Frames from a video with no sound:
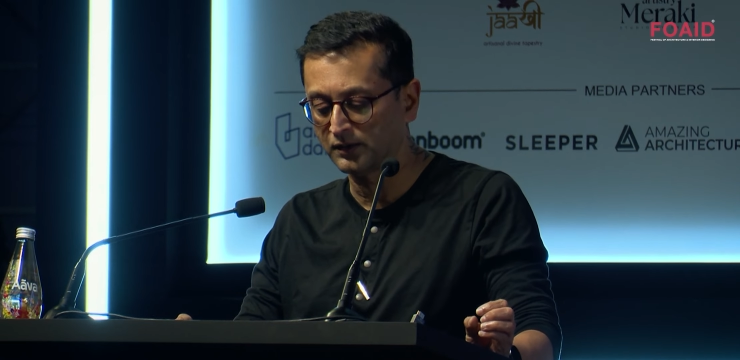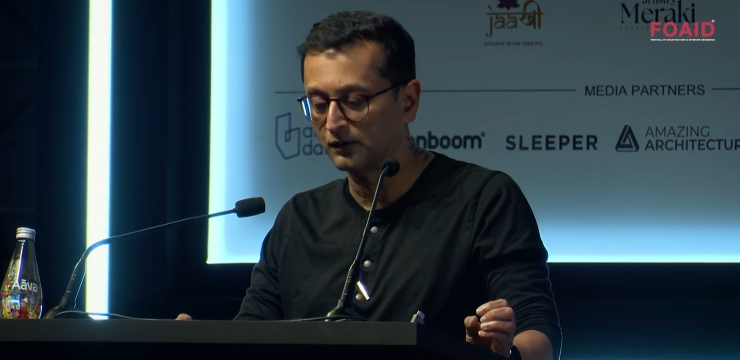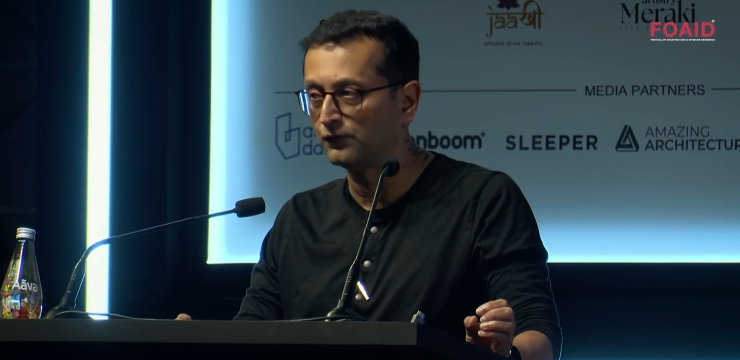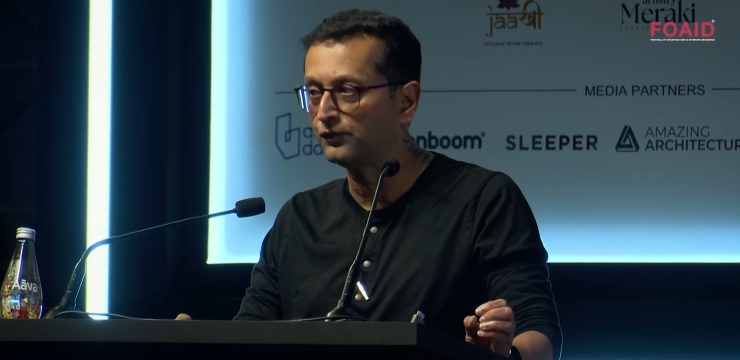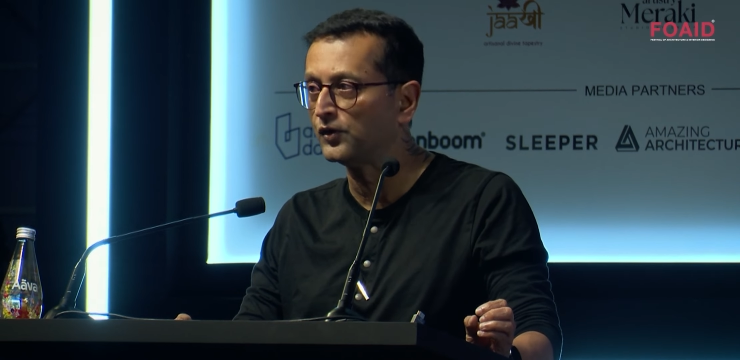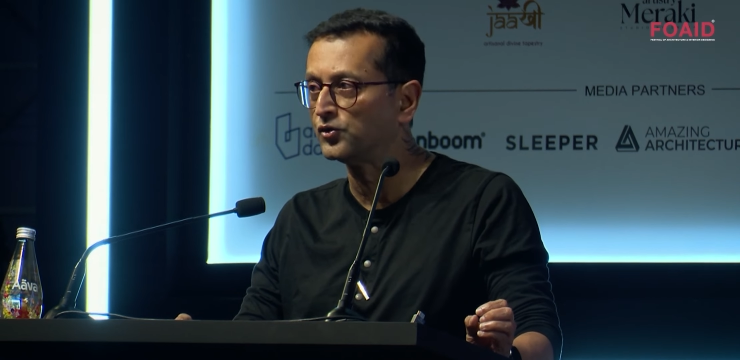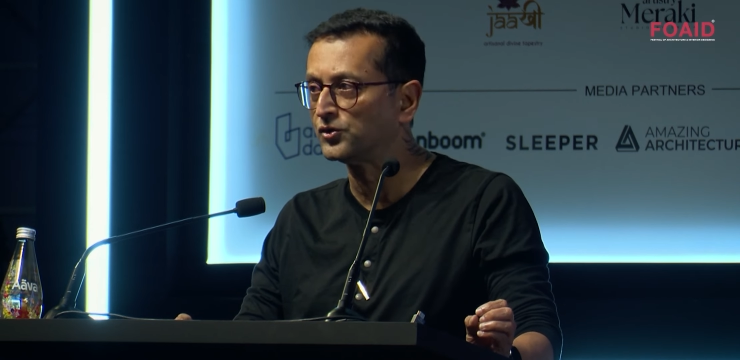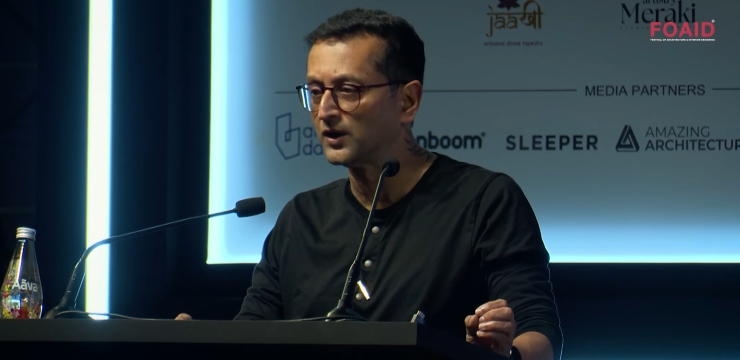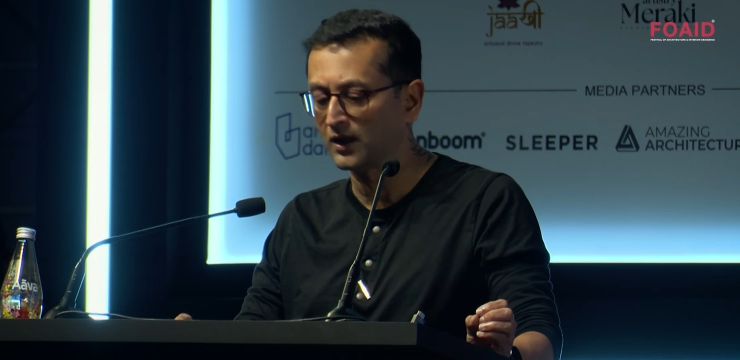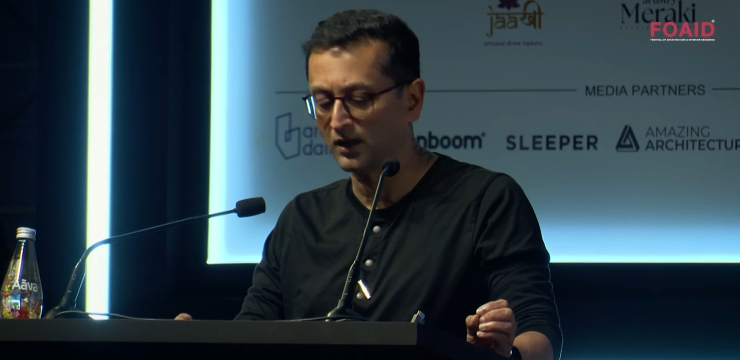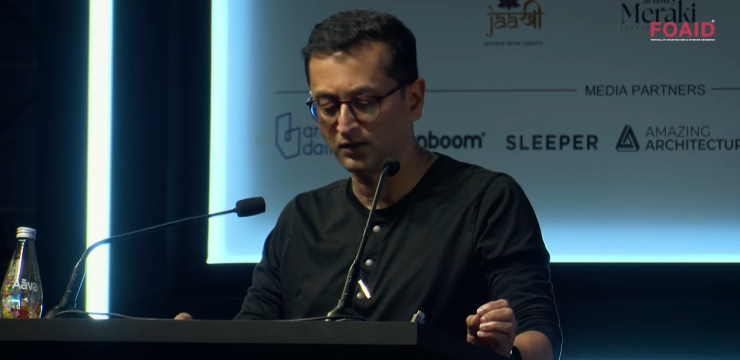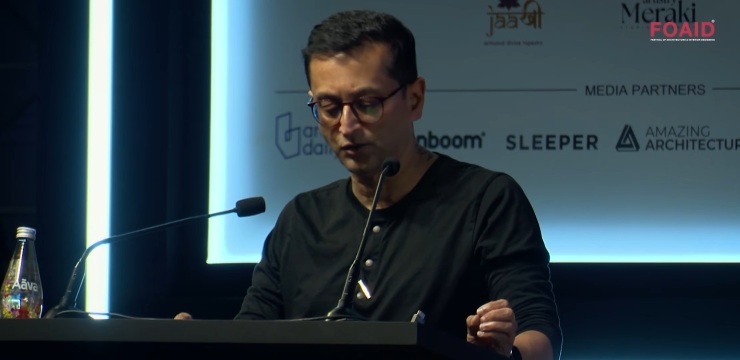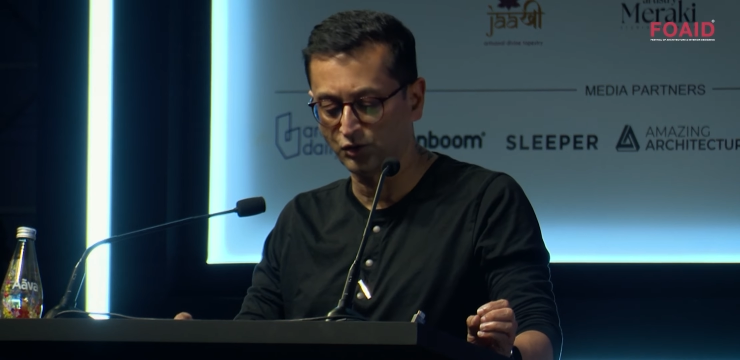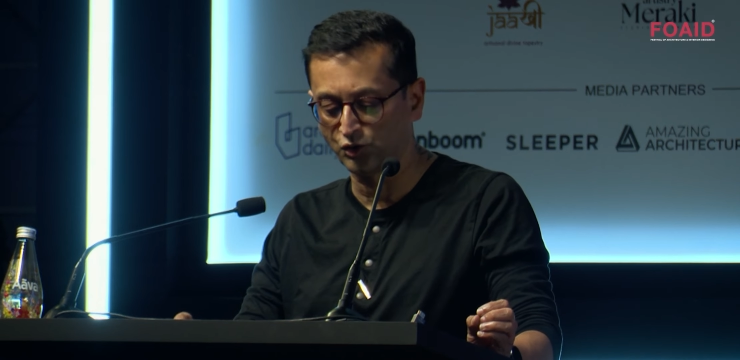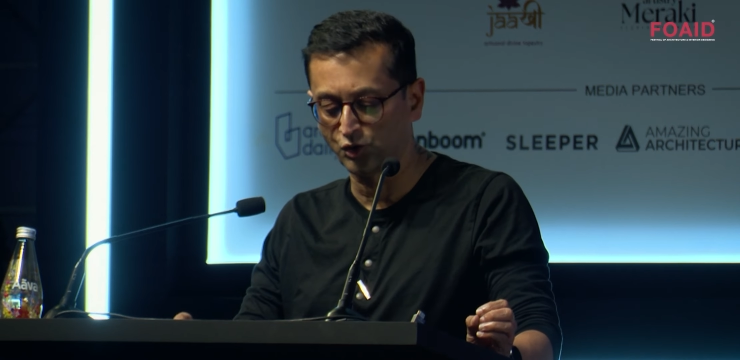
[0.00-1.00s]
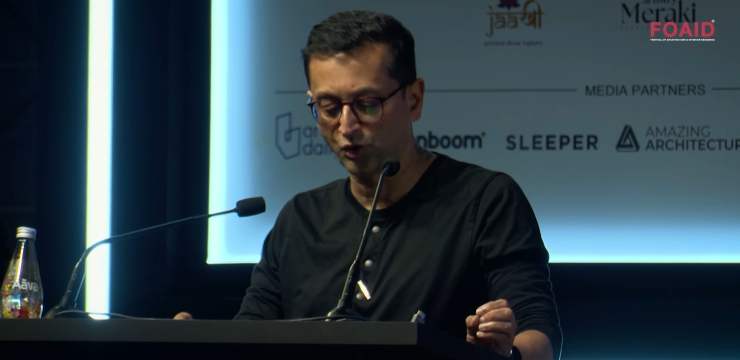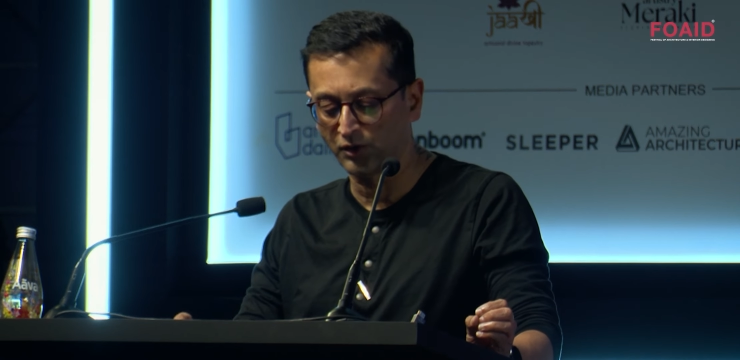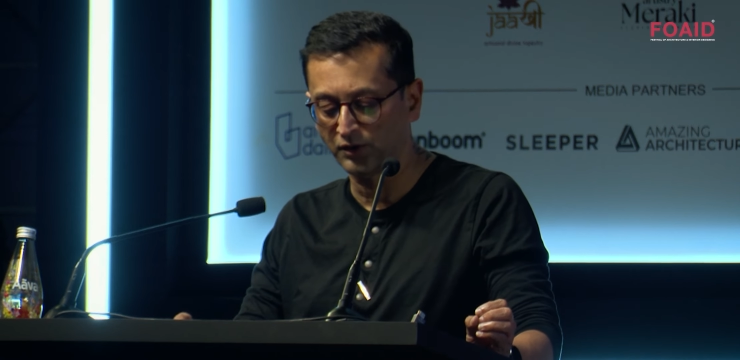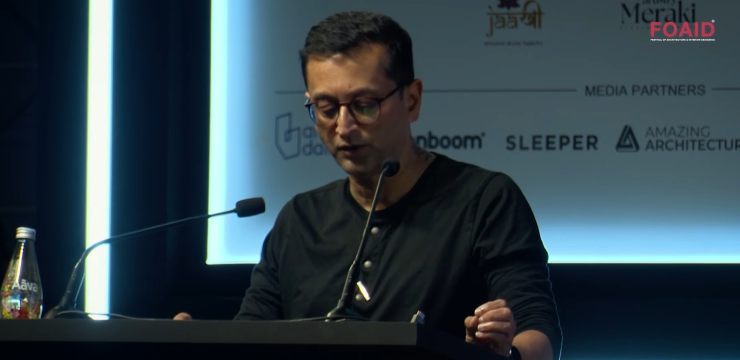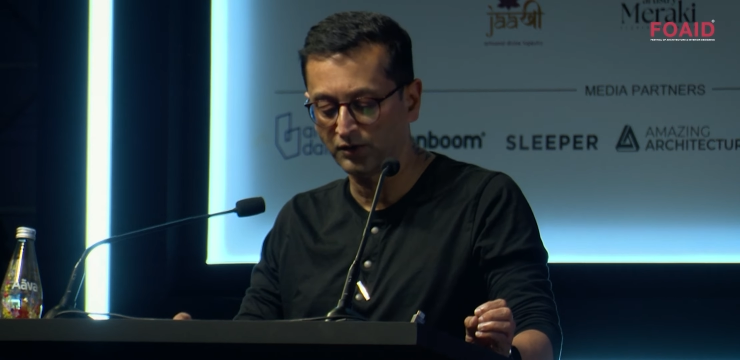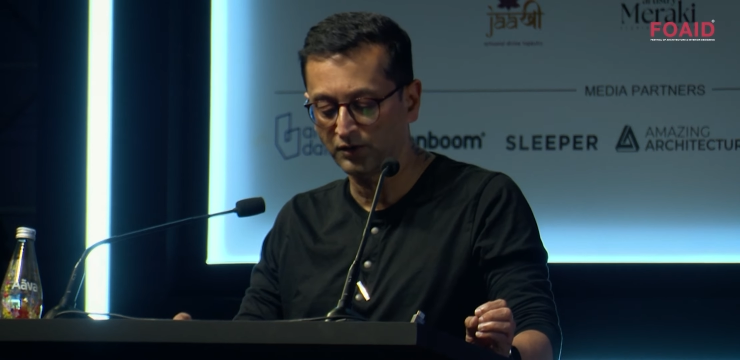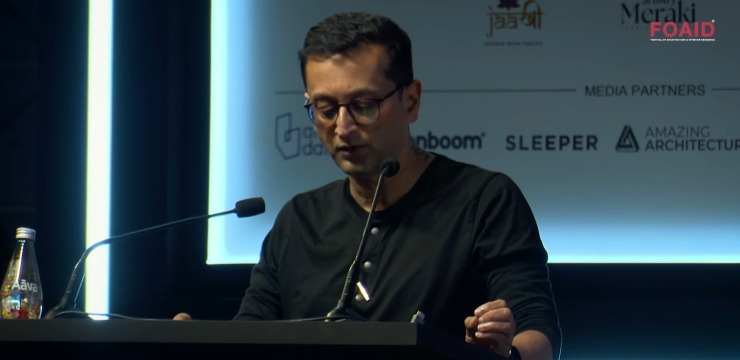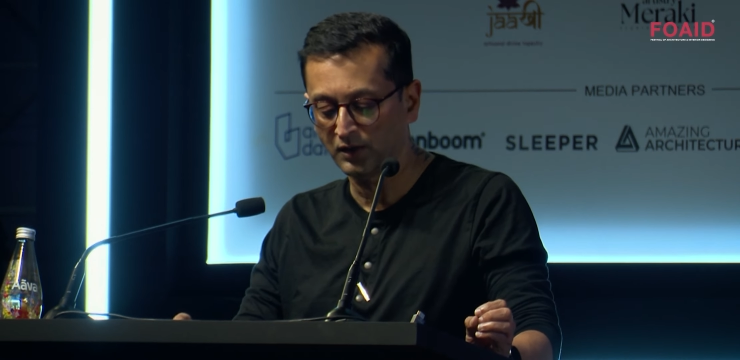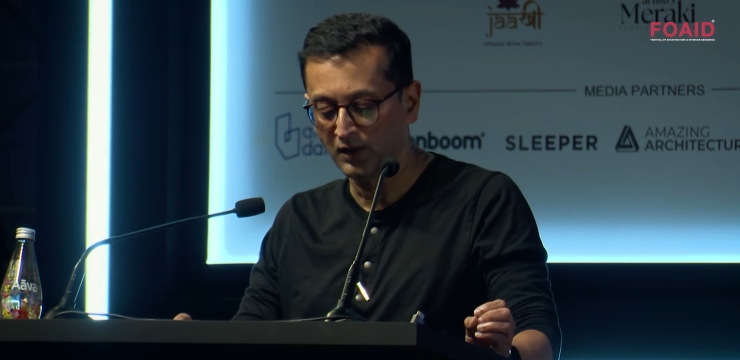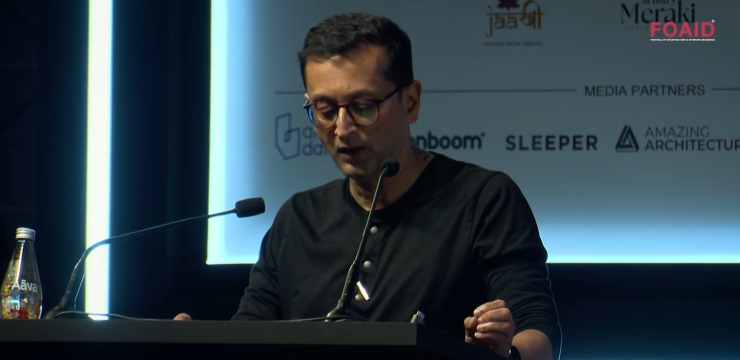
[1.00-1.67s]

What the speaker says: confusing and disjointed.